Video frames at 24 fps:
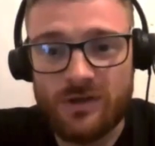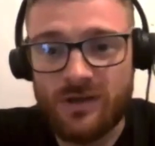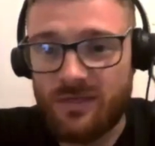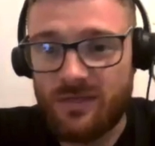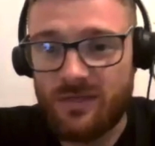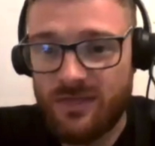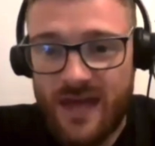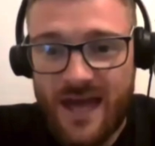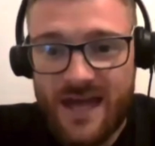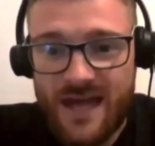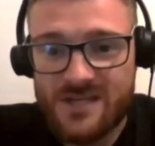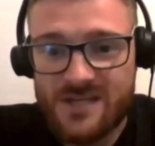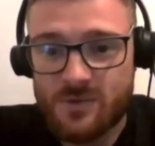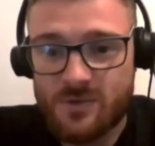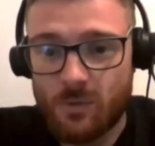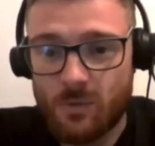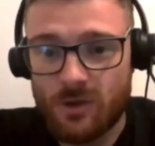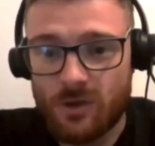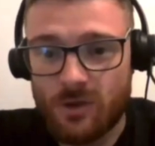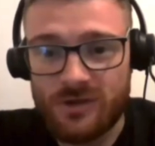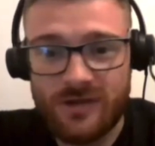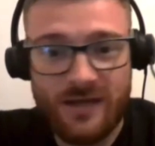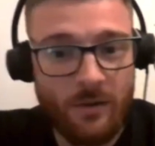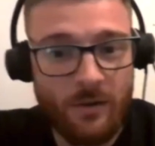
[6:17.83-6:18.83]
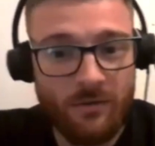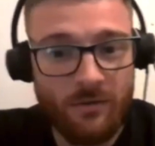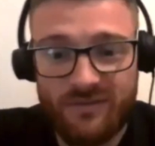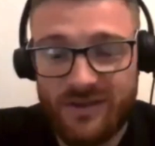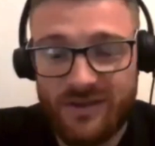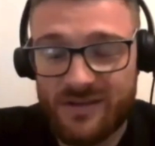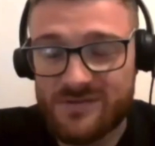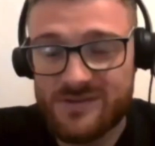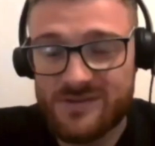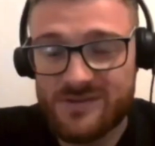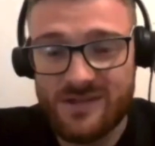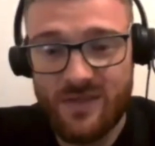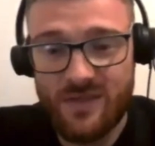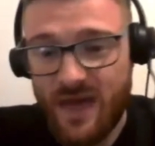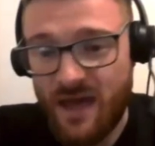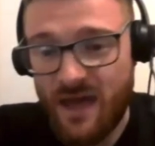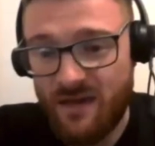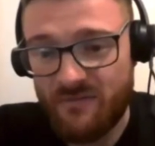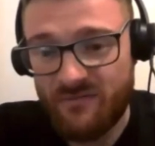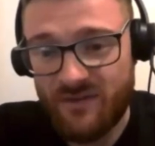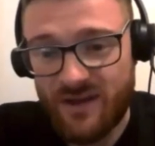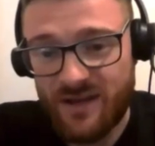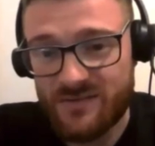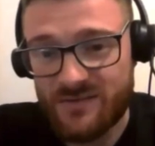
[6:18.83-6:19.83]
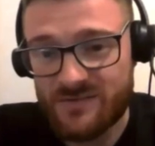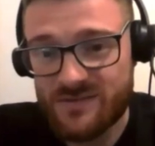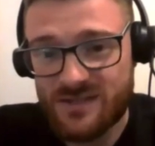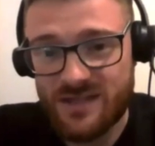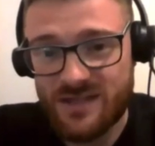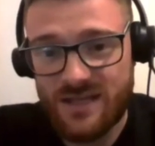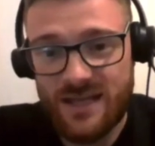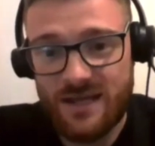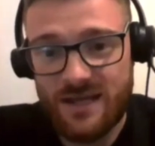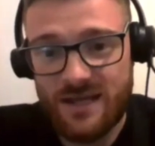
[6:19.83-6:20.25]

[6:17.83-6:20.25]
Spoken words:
in their squad, in our fans, in their fans.